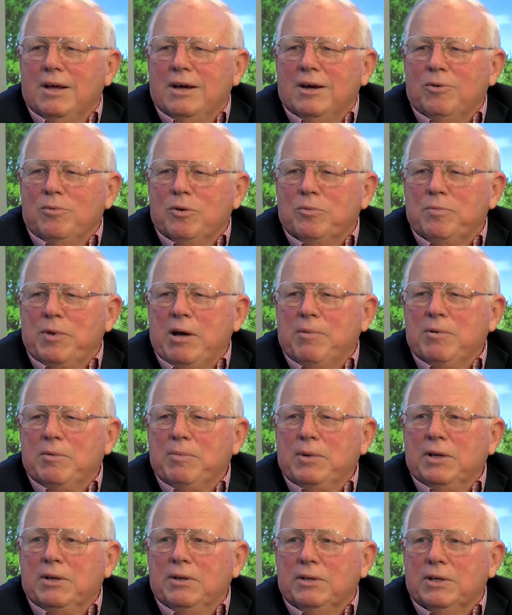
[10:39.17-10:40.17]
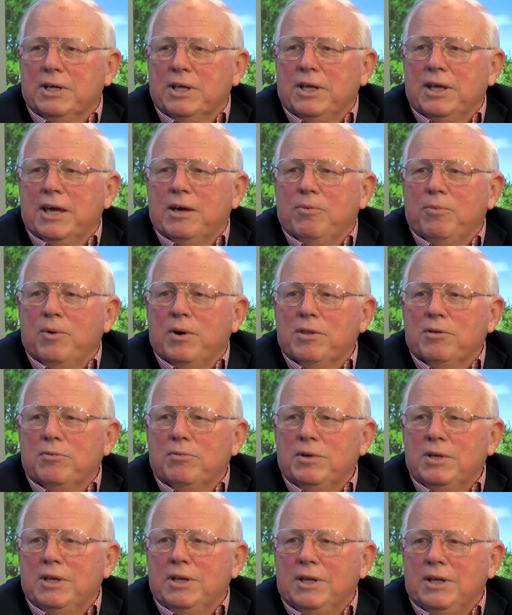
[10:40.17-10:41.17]
we'll probably be looking at whether
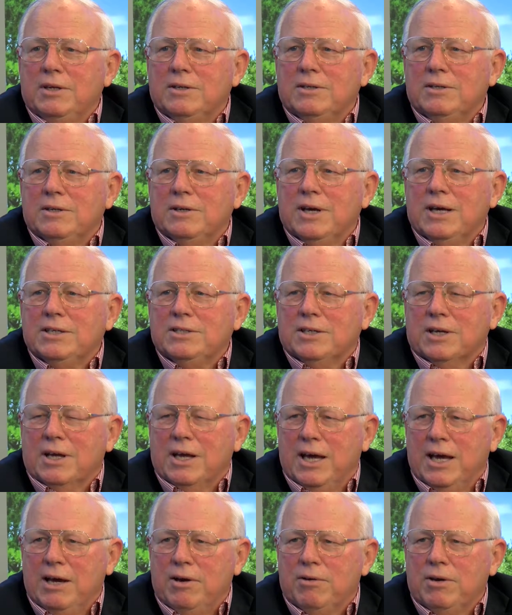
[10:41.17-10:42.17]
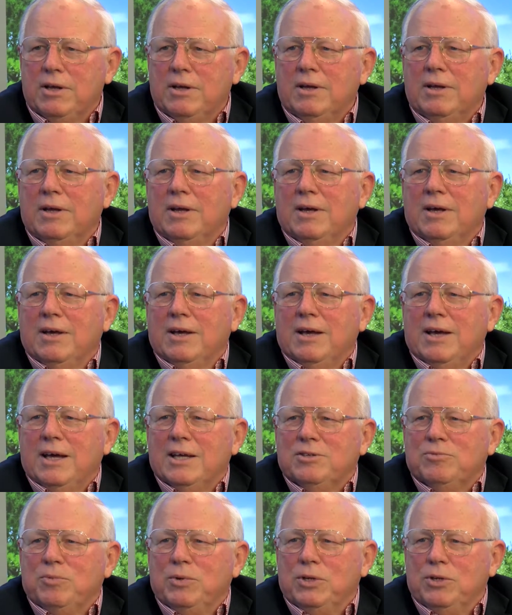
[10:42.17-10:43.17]
we need to, as a county,
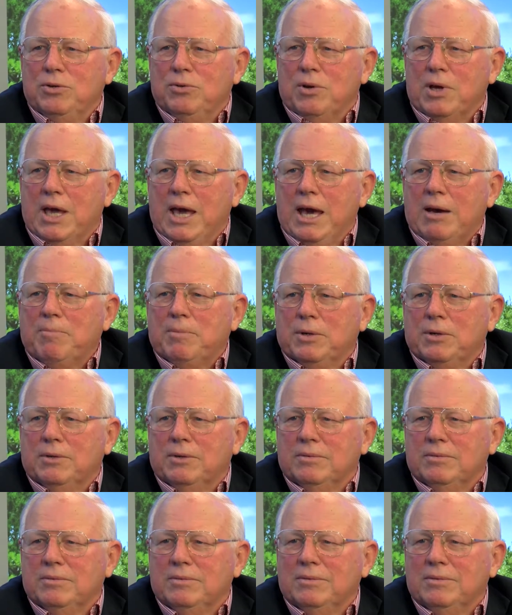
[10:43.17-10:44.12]
as we do capital